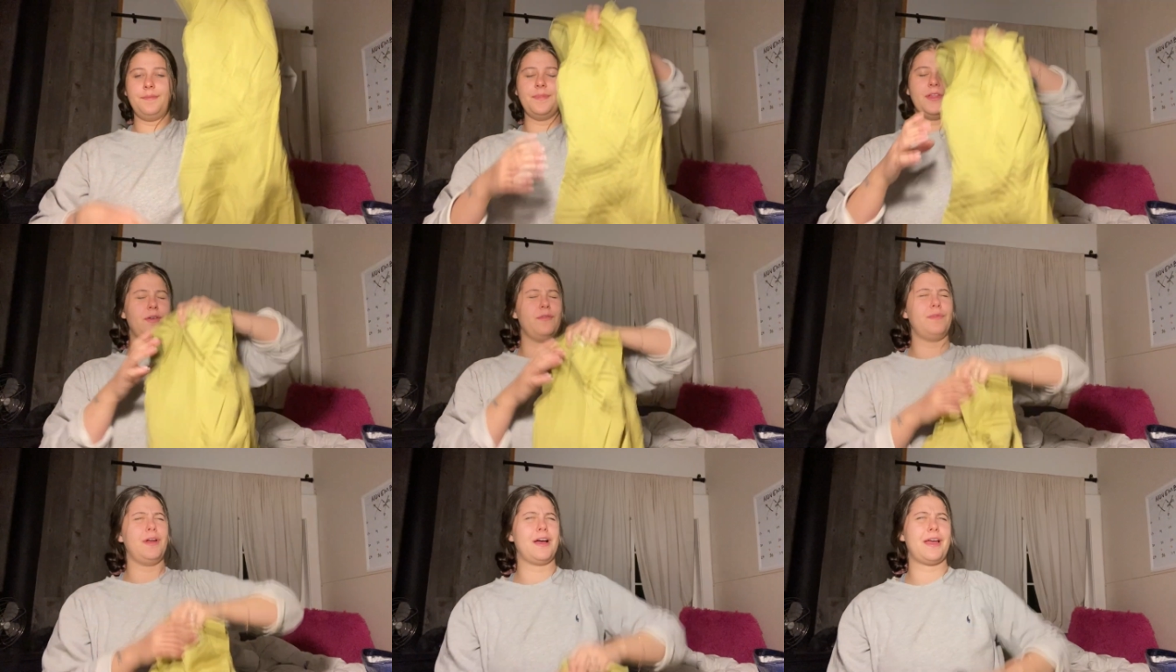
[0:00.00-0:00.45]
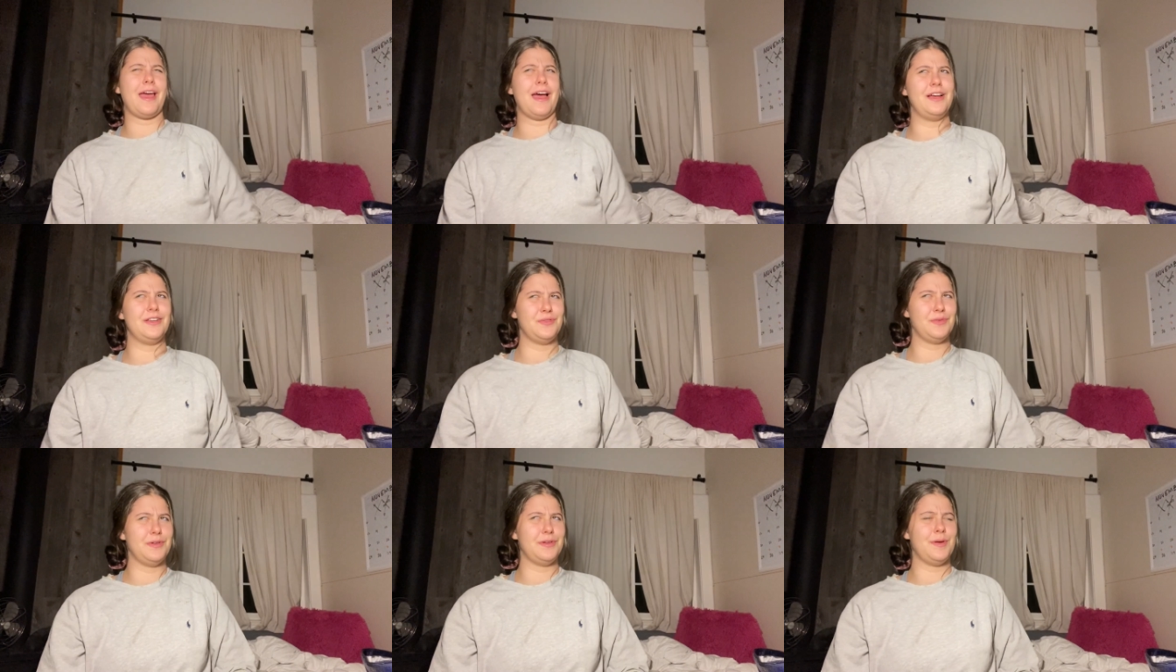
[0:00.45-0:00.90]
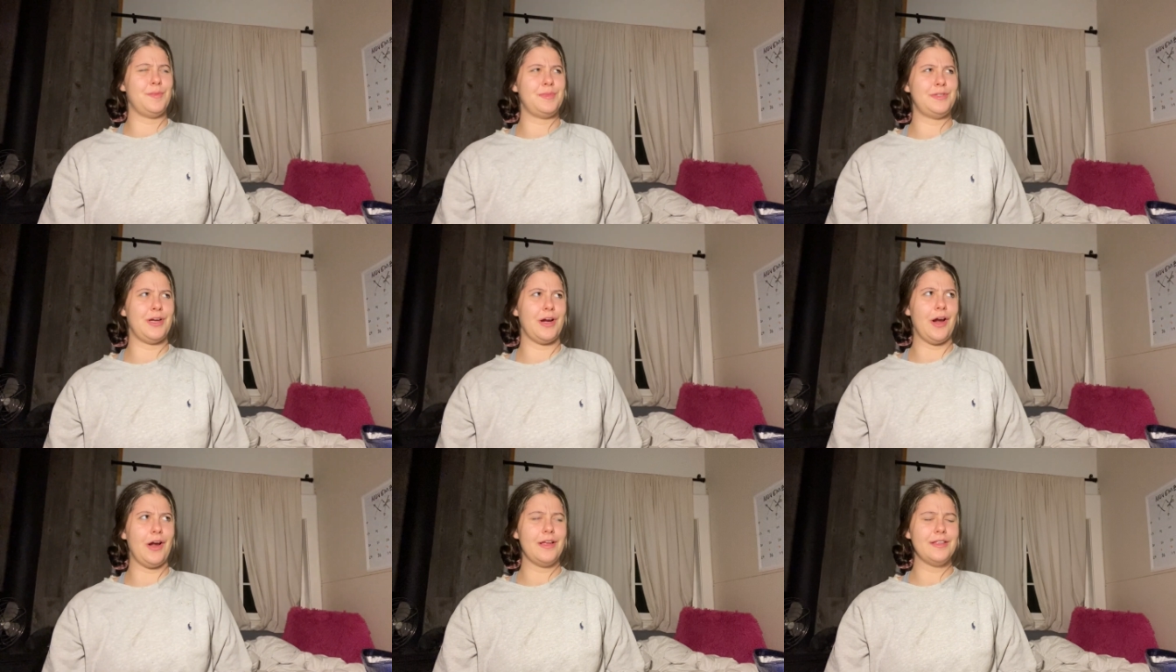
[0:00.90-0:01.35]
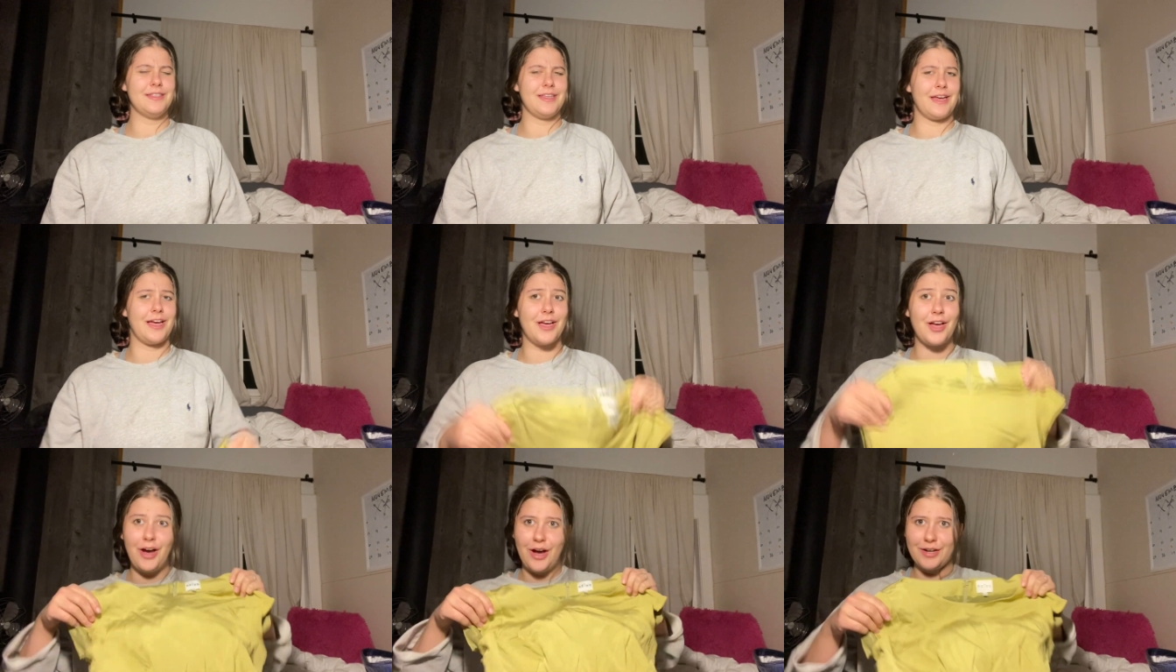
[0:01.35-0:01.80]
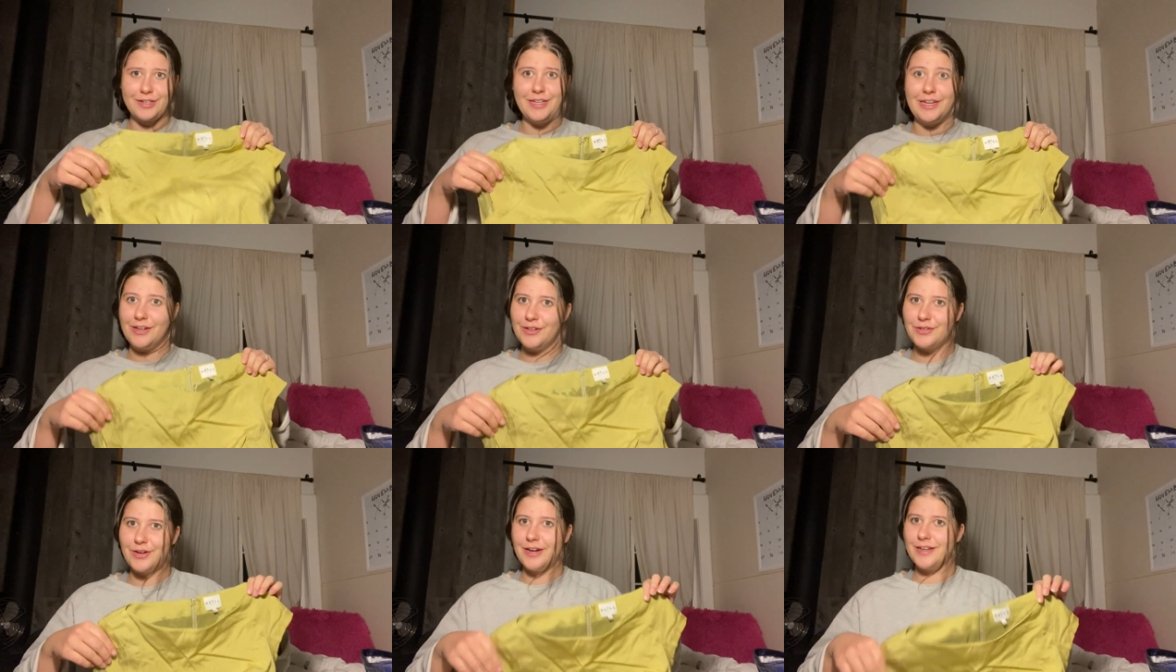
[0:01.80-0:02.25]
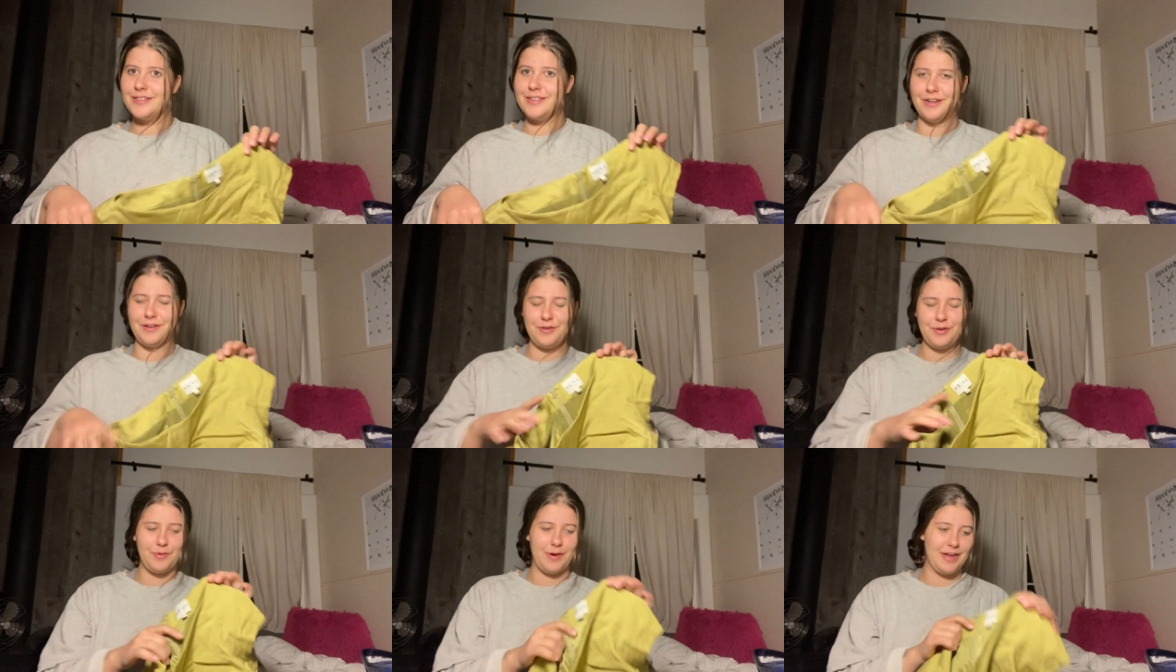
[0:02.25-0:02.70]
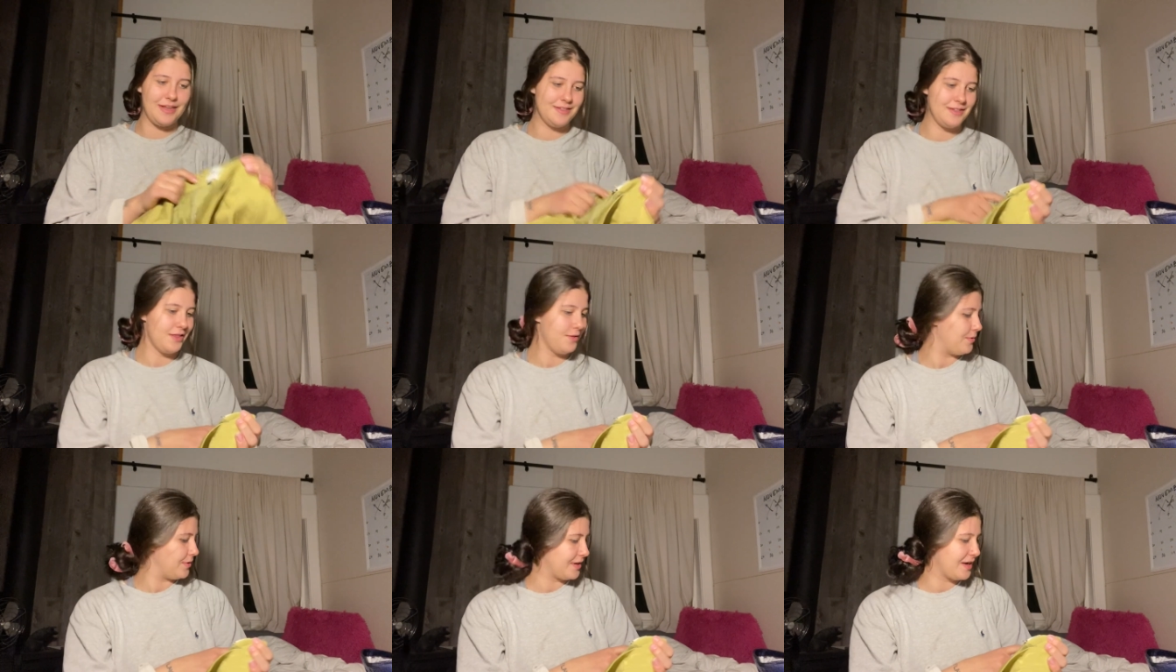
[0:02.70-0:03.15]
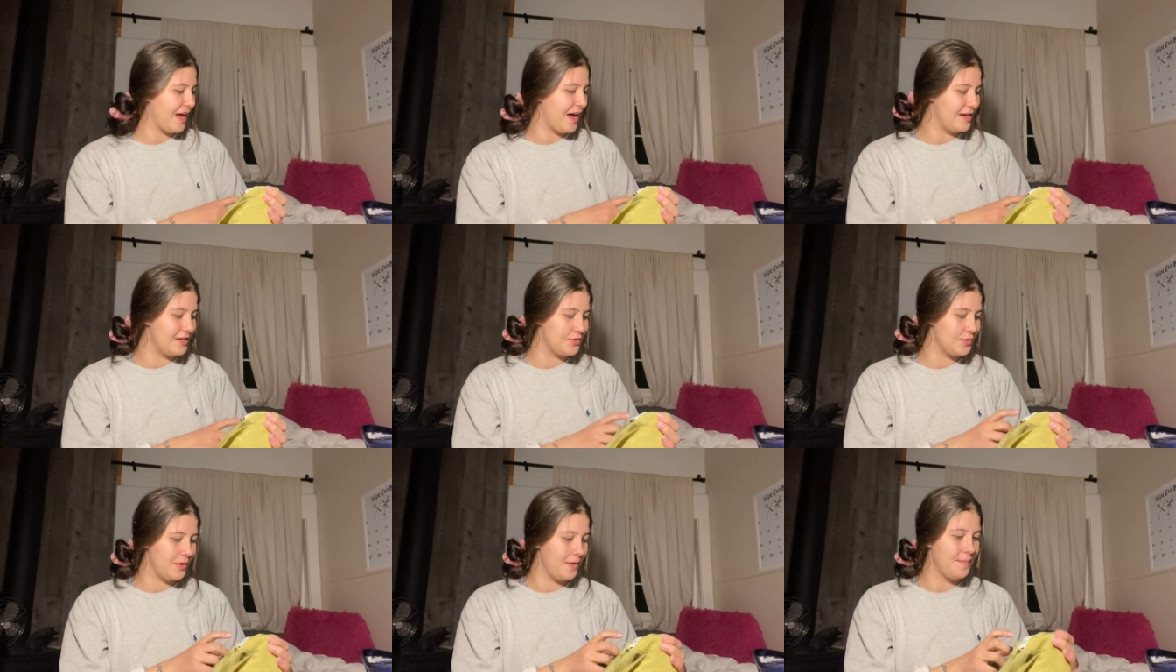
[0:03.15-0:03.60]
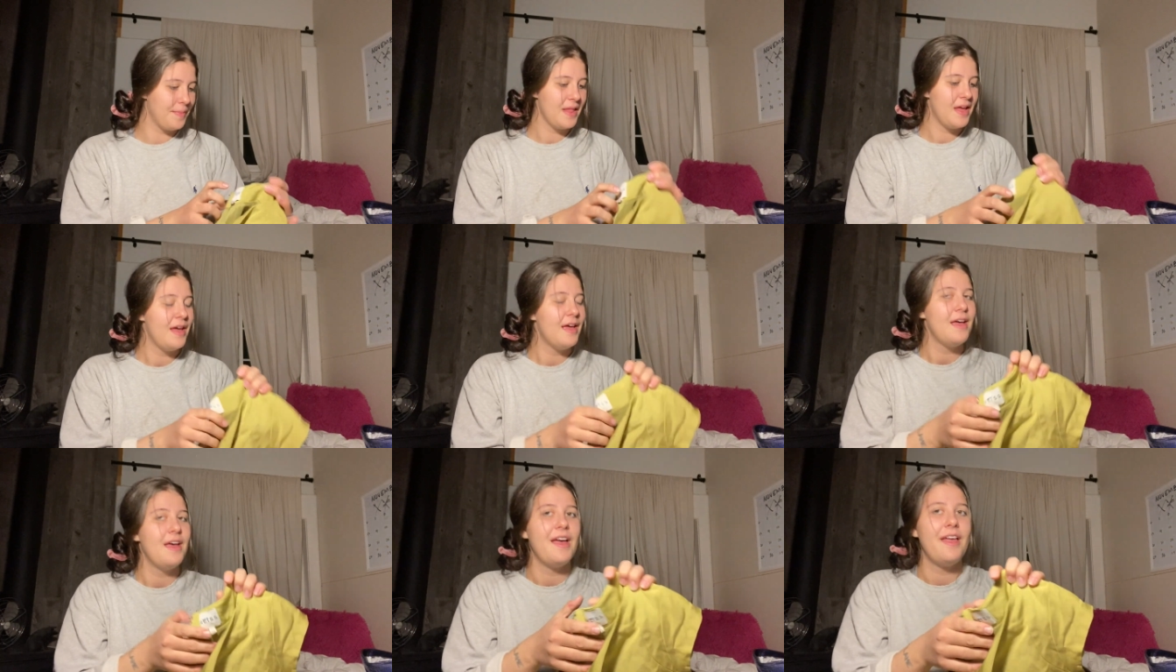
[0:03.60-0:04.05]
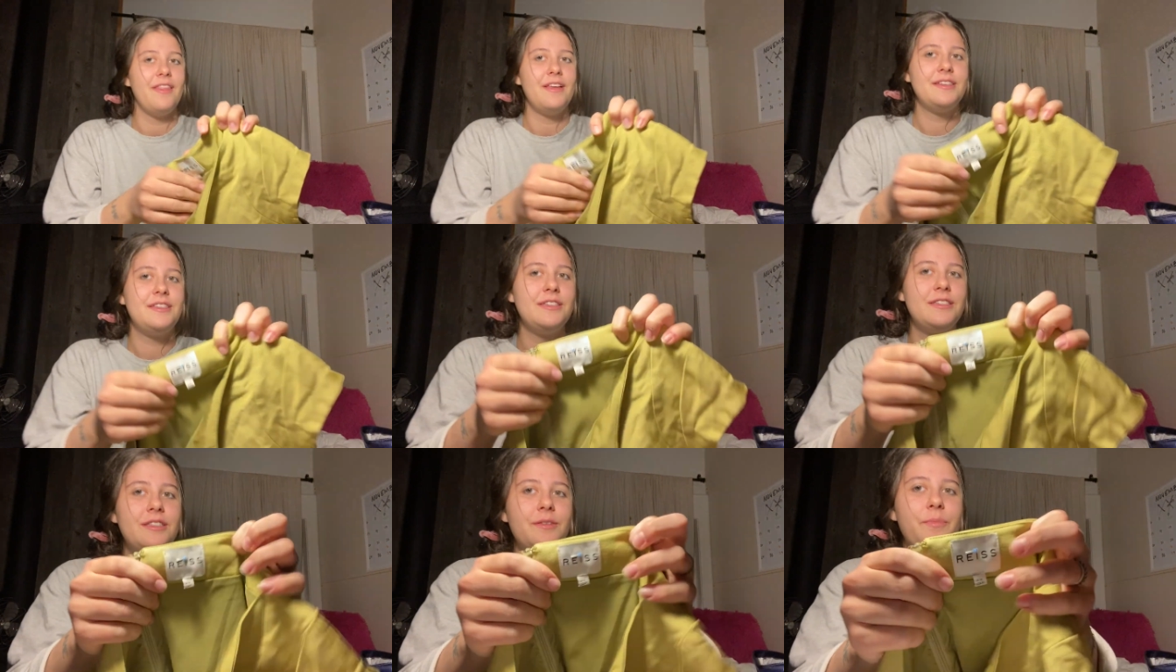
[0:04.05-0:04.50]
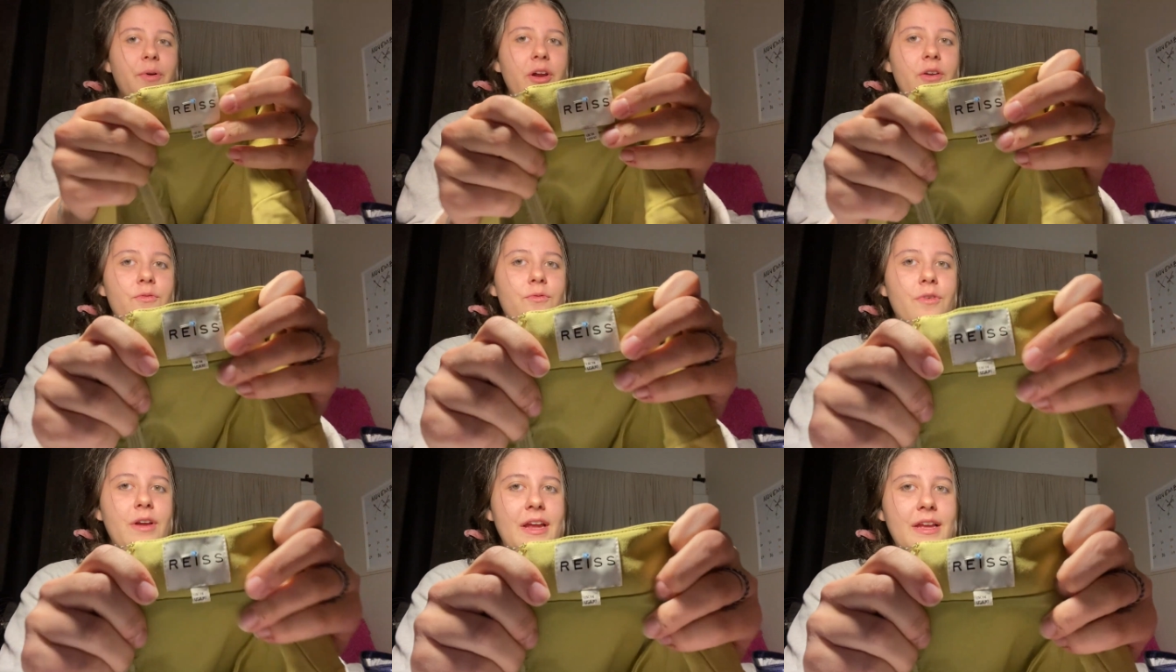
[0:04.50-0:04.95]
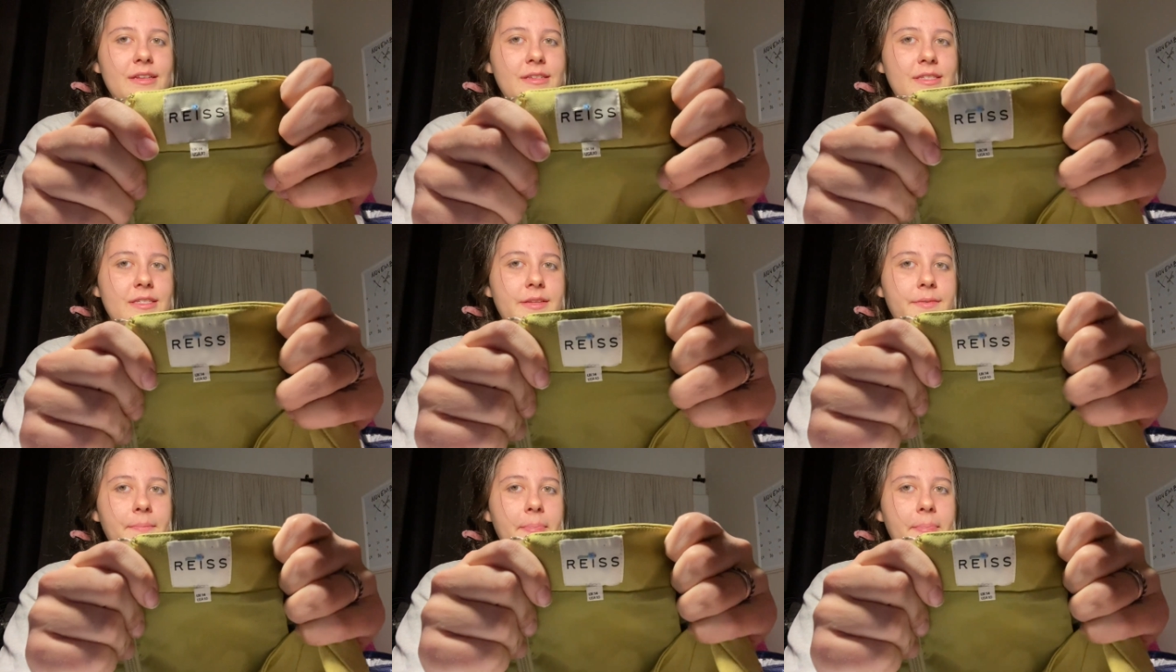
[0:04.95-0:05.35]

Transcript: no, not casual. I'm sorry. It's like a cocktail dress. I don't know why I said the word casual. This is the brand Reiss,